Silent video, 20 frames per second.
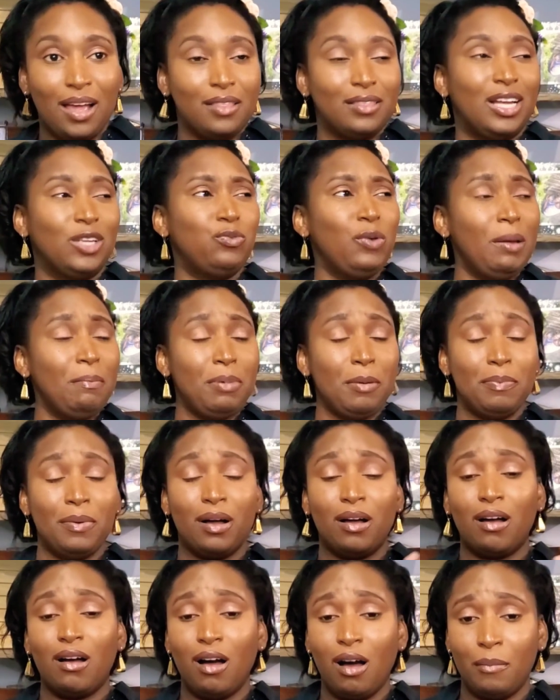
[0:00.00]
That when
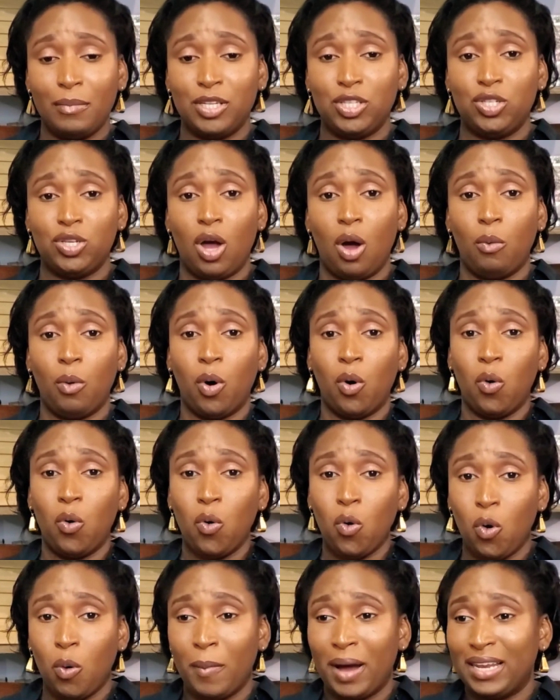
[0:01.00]
people come into our
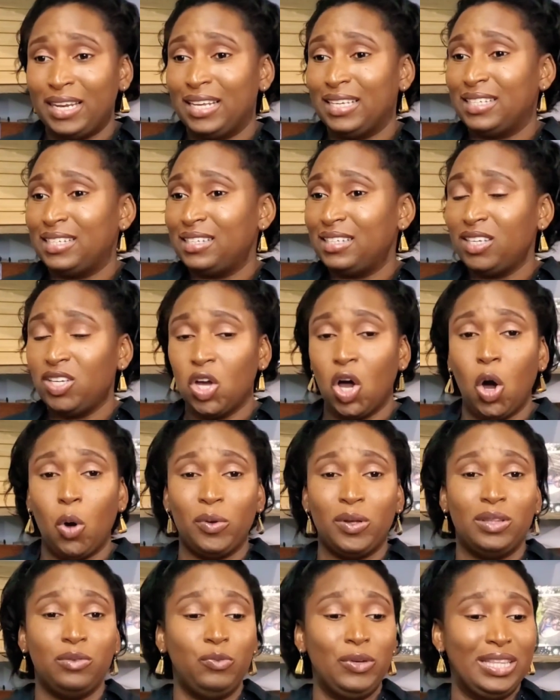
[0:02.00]
home and they see how
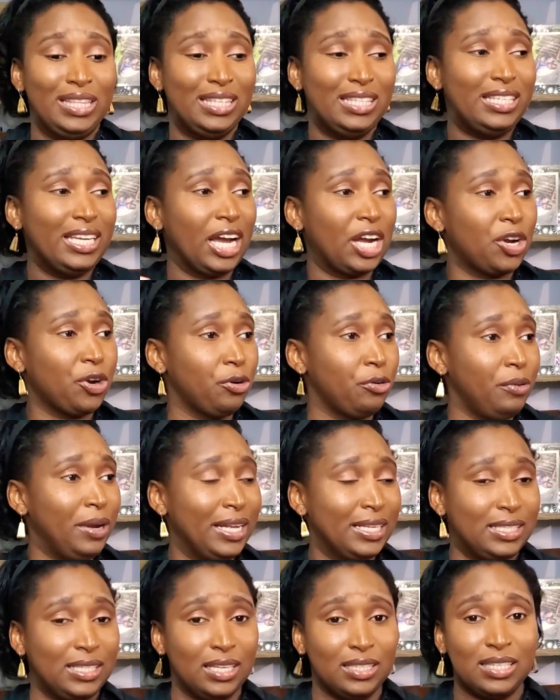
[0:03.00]
we
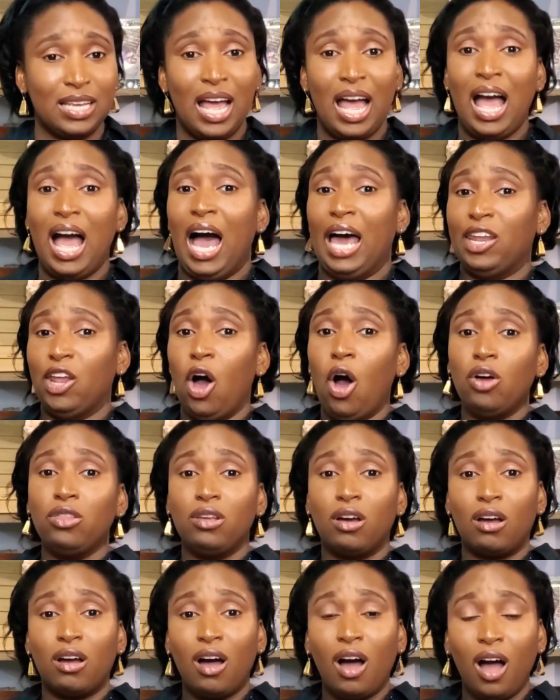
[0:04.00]
decorate it and how
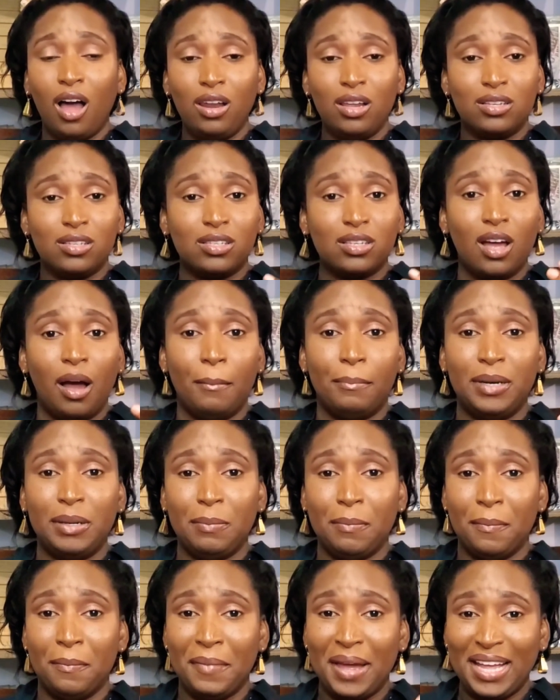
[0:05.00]
the colors
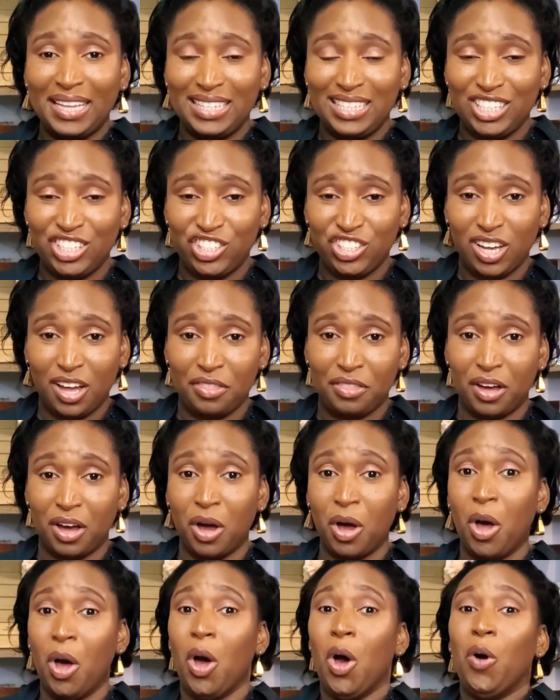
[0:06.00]
complement each
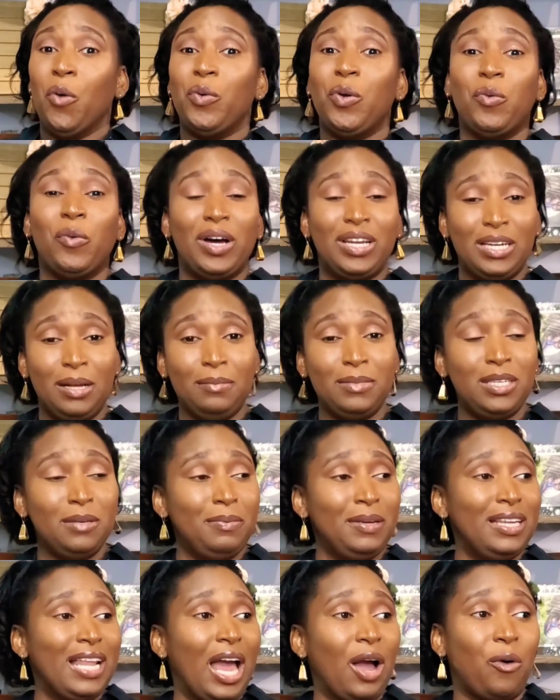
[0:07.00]
other, we want them to
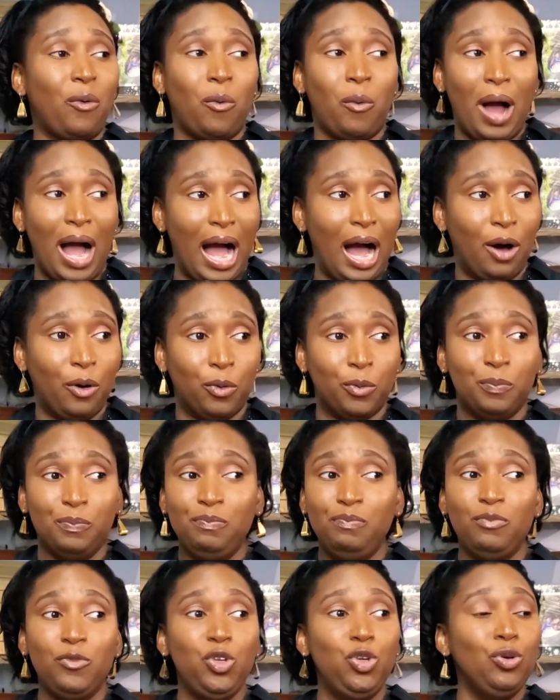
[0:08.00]
be like, wow,
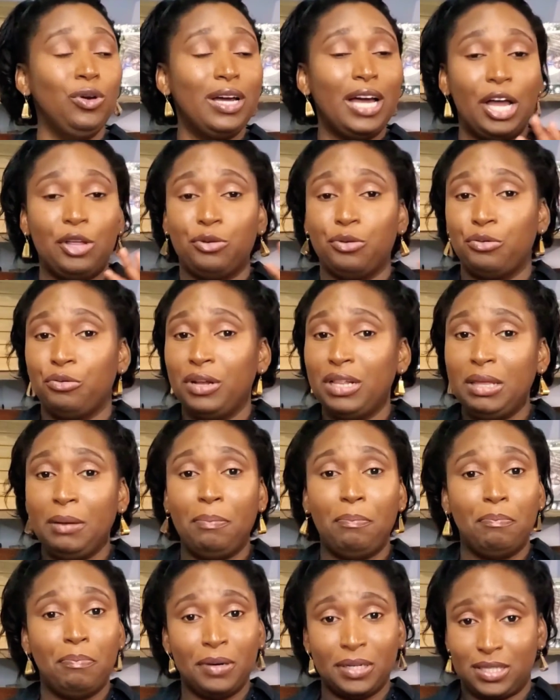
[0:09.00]
you can
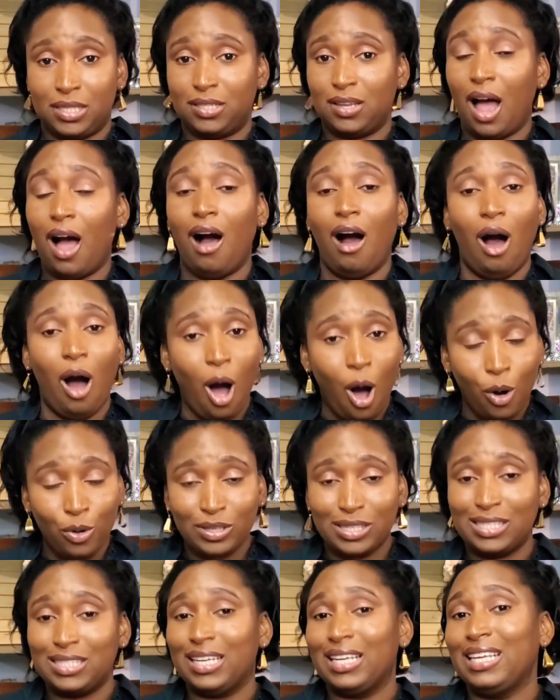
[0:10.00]
really put a
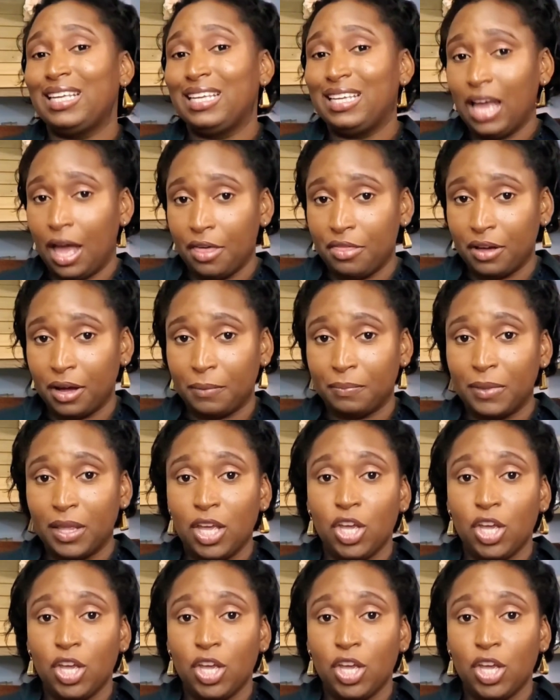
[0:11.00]
house together.